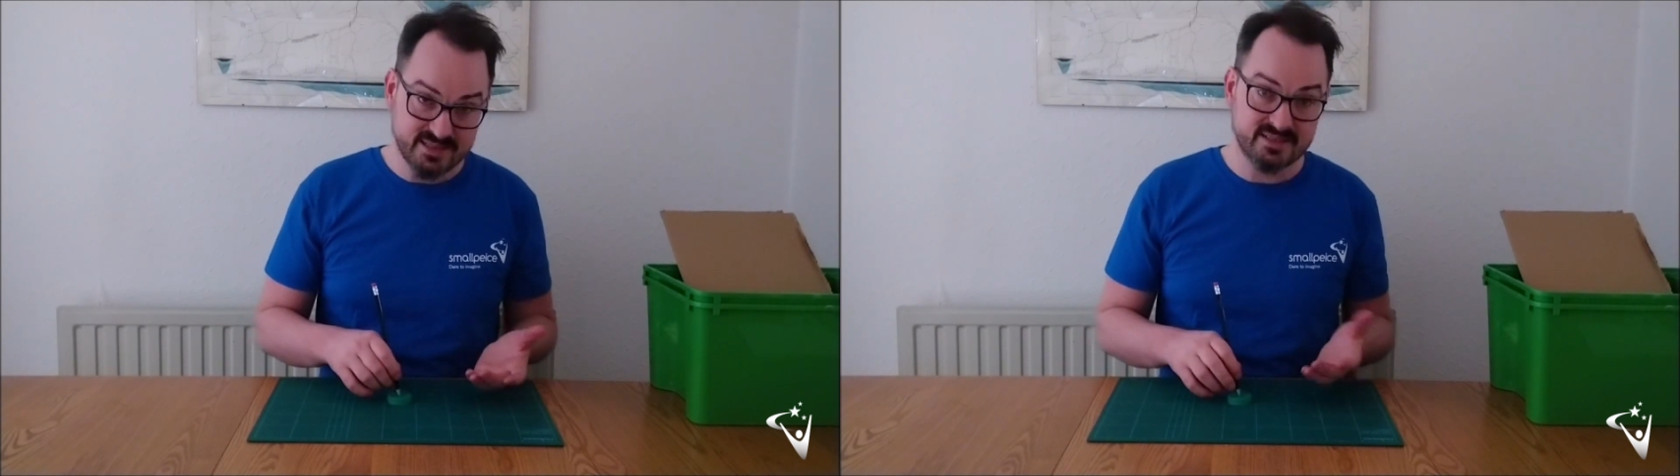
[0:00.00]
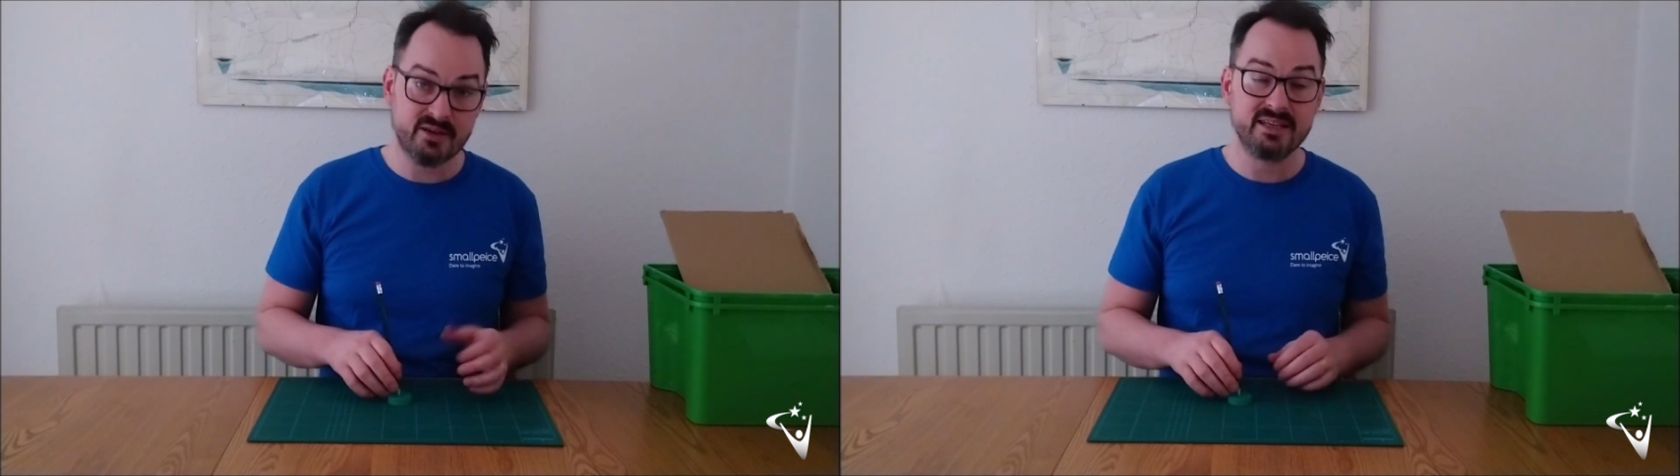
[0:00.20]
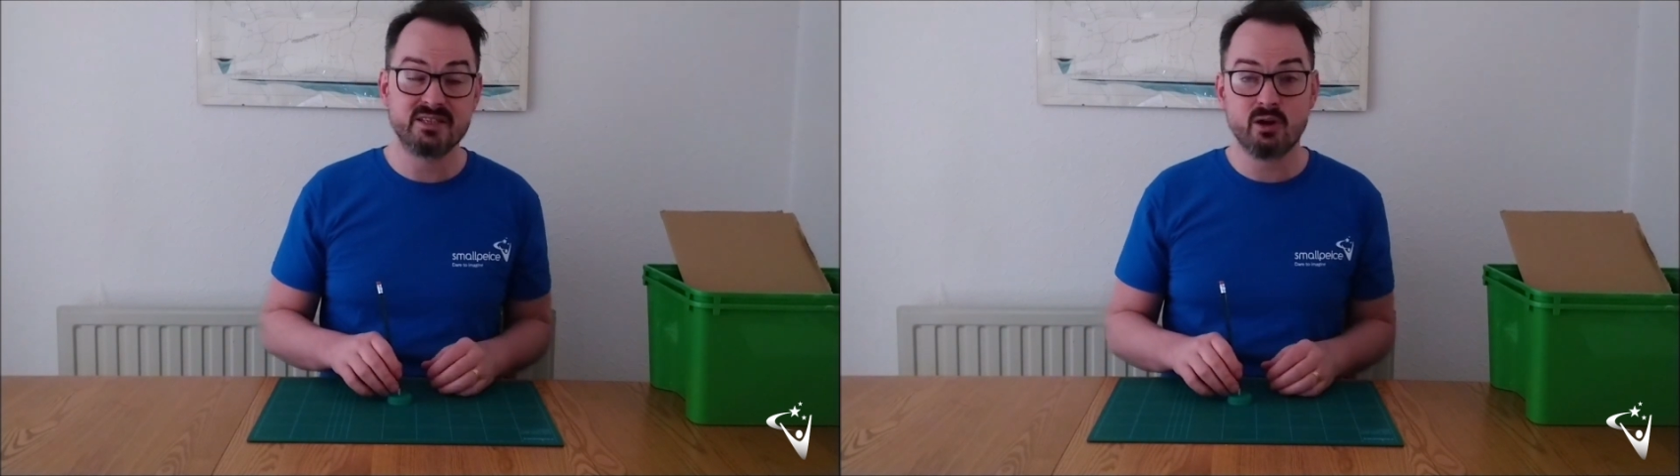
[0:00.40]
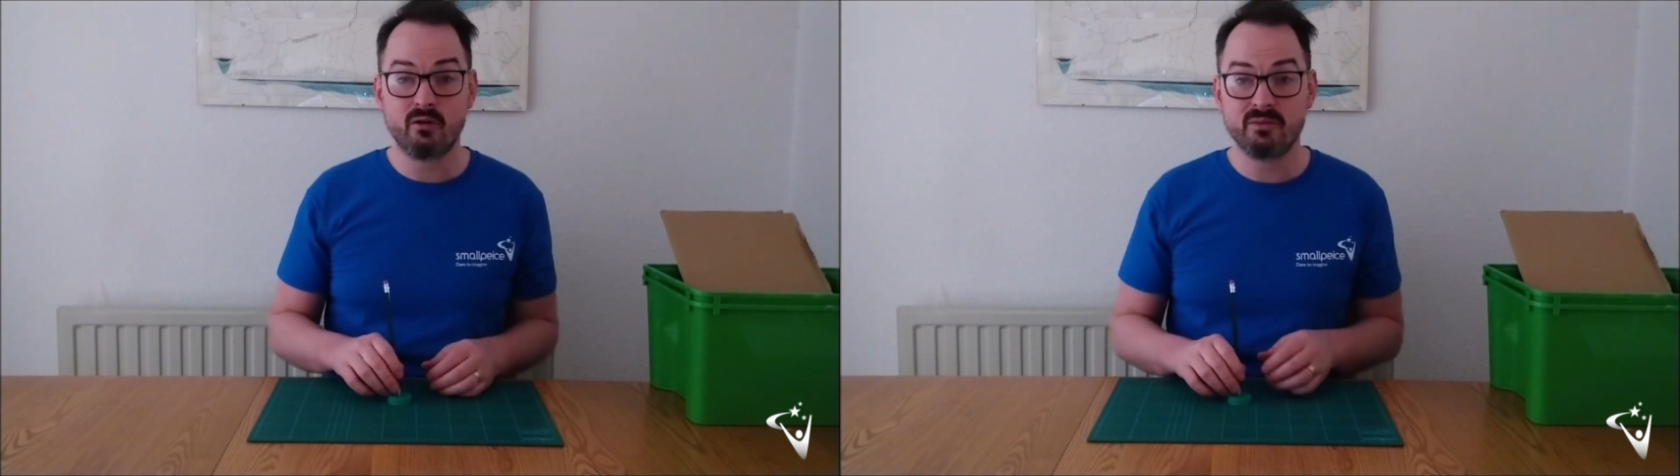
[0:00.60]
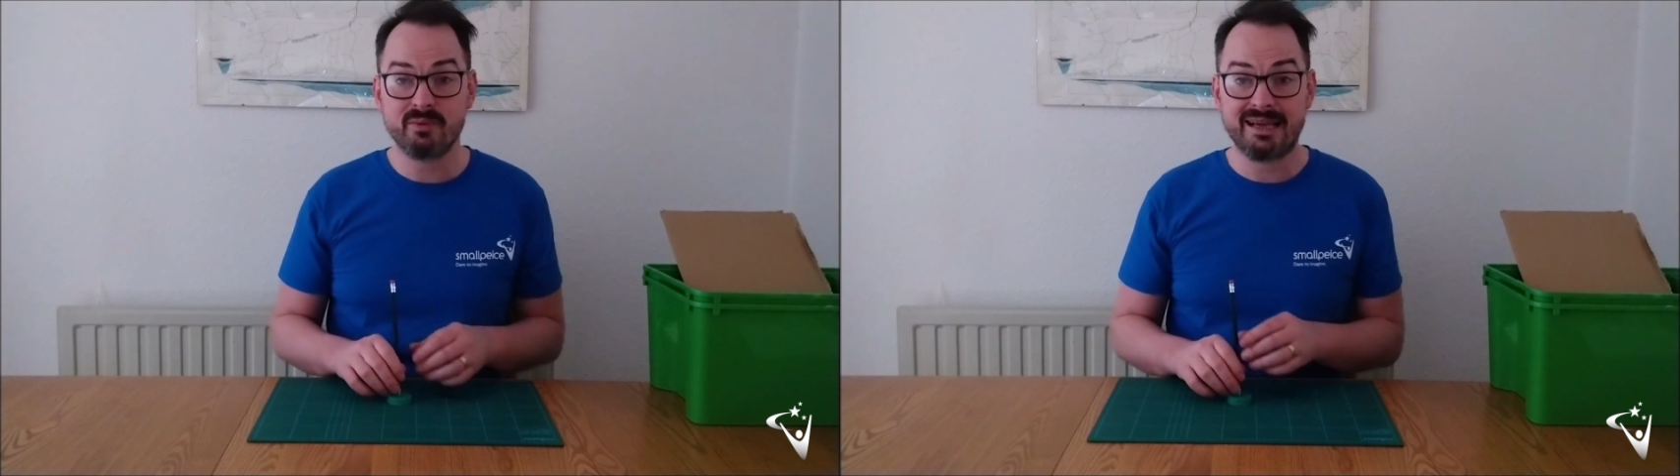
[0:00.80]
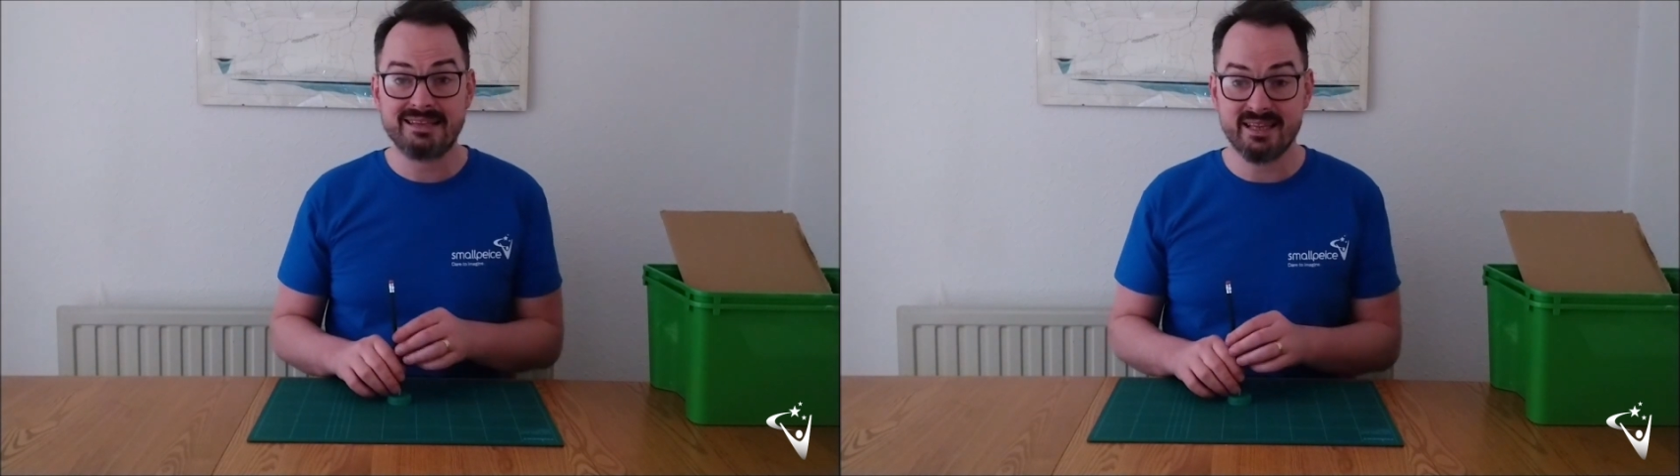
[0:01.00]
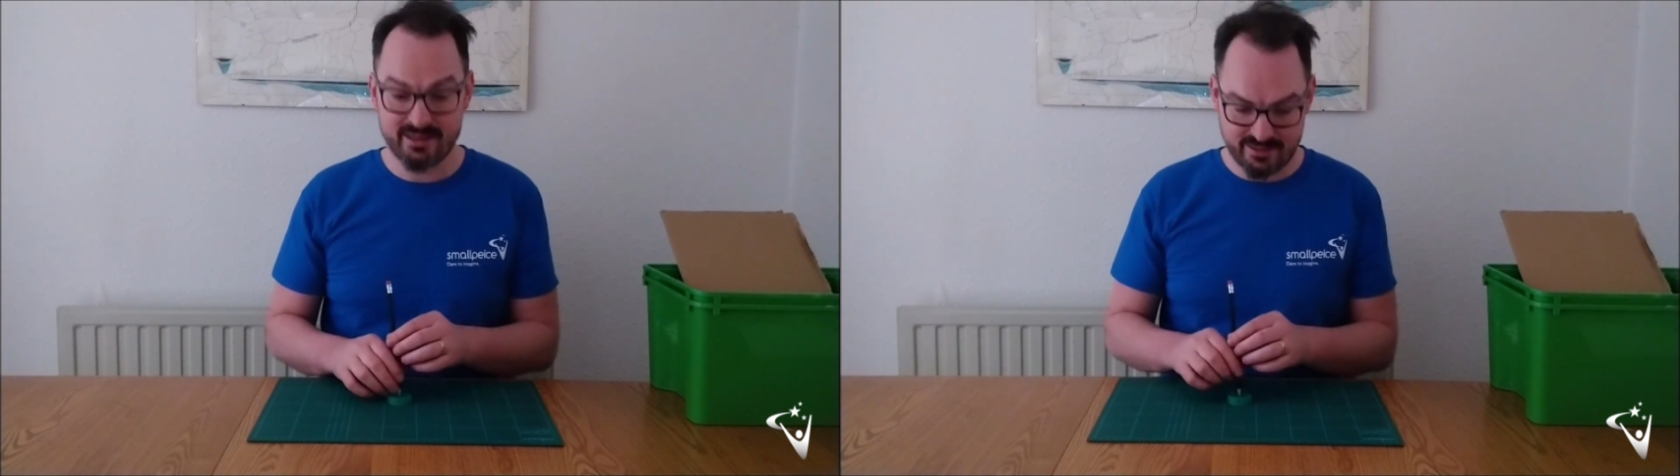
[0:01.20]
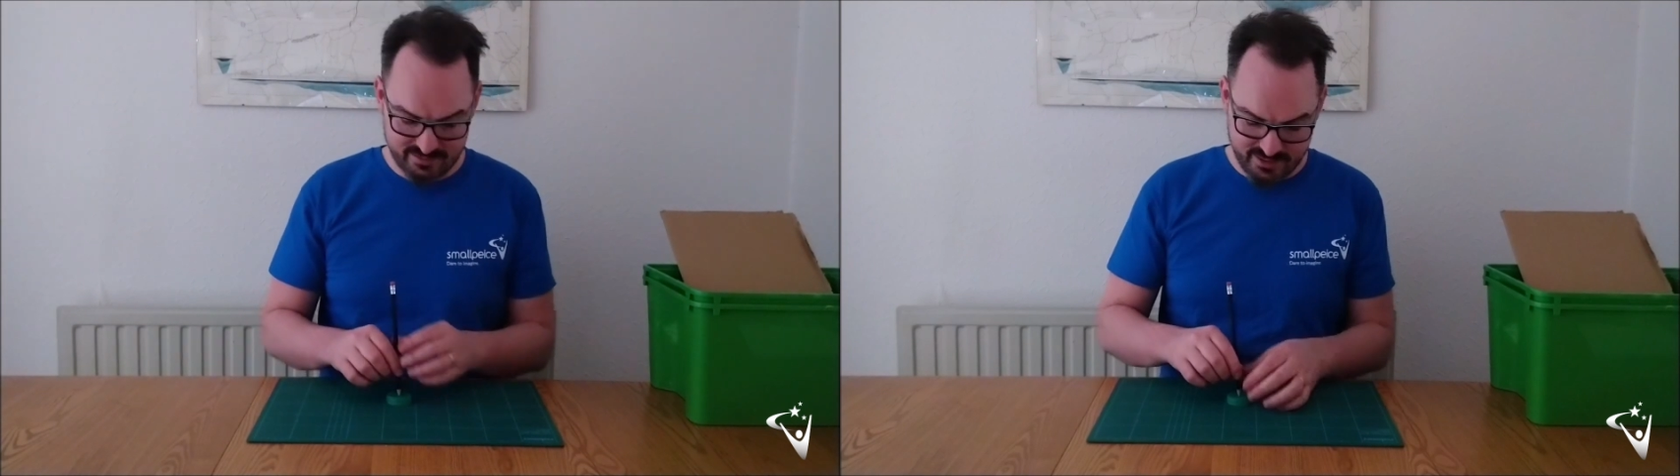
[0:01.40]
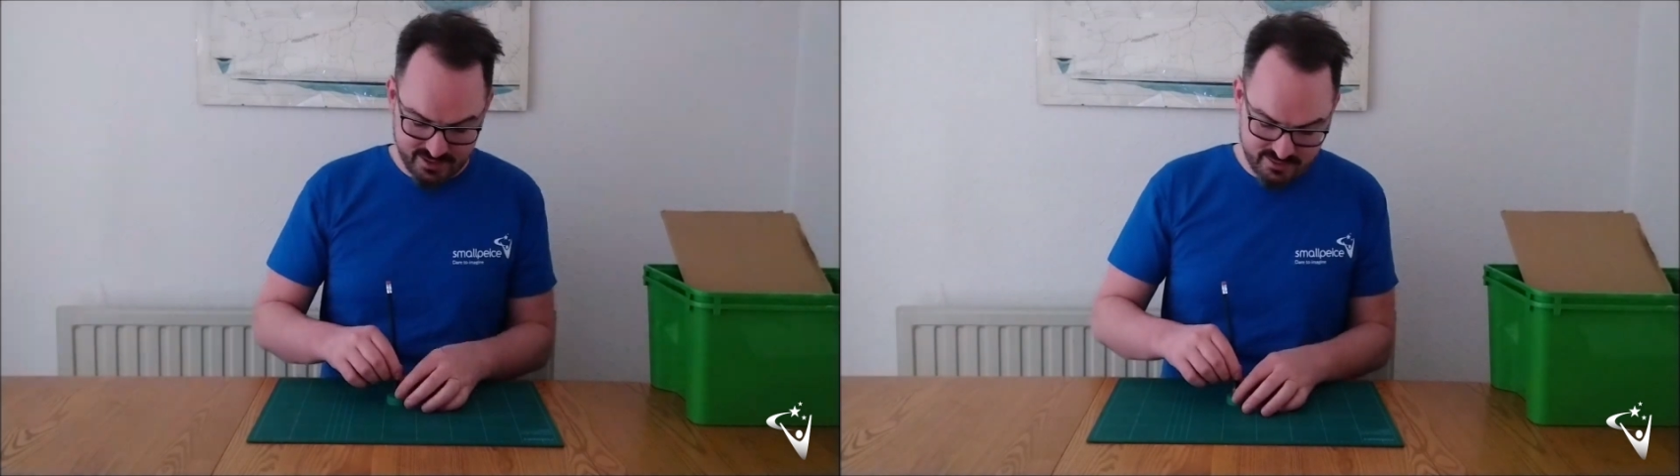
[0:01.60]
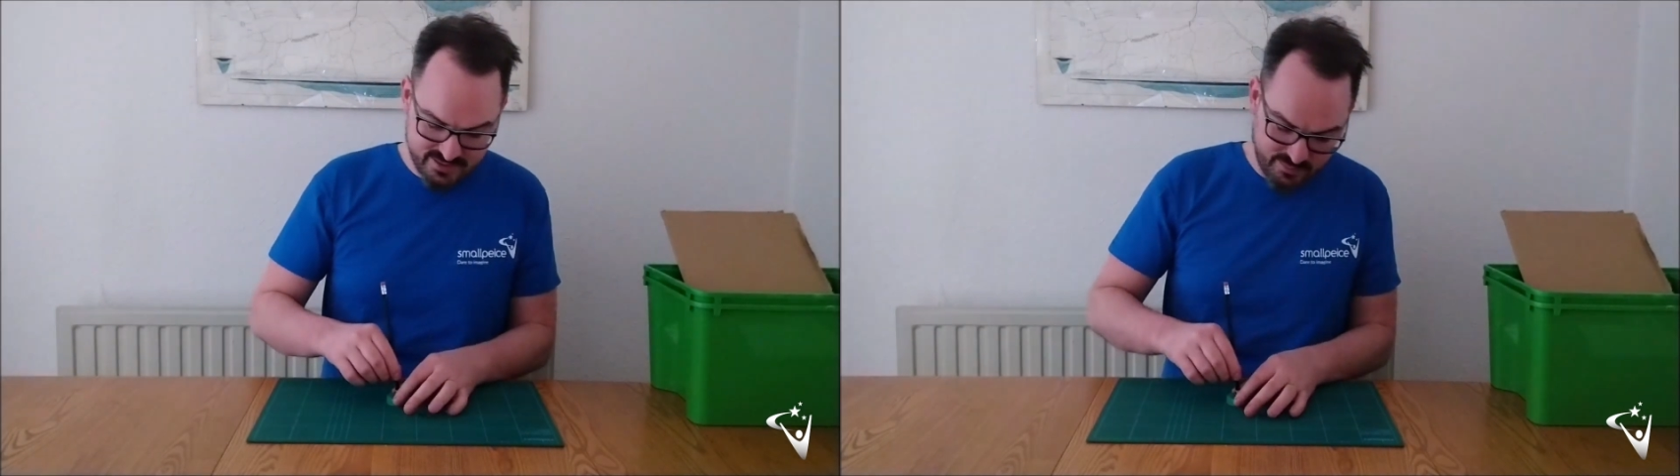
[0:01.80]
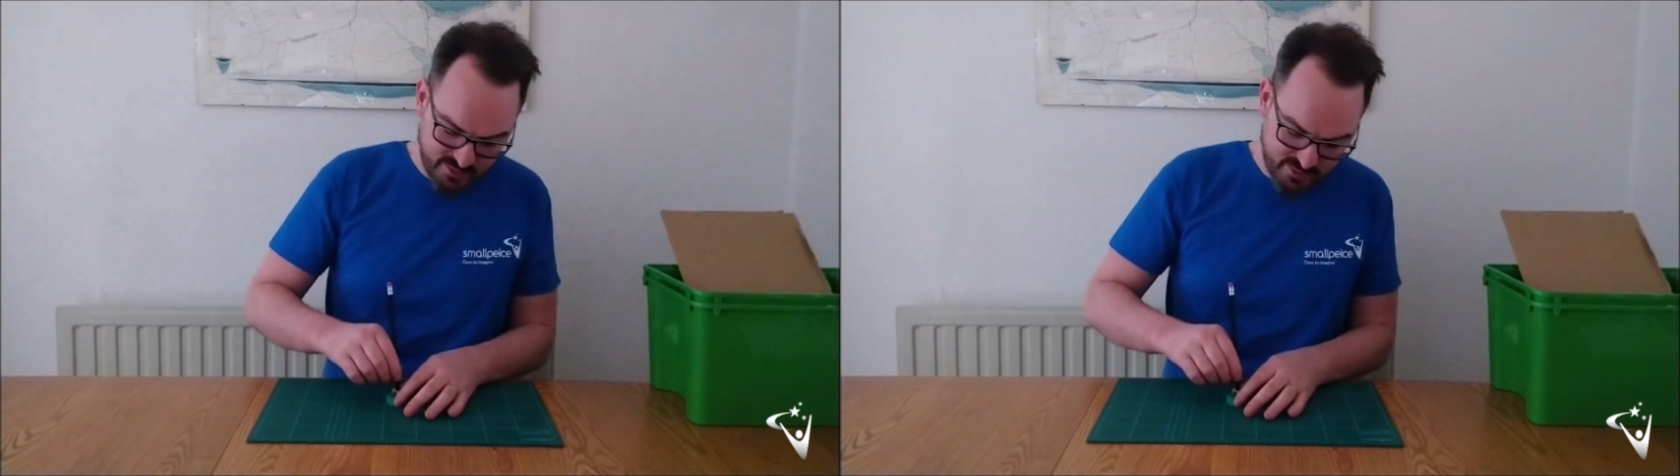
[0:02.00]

this is only soft plastic, I can simply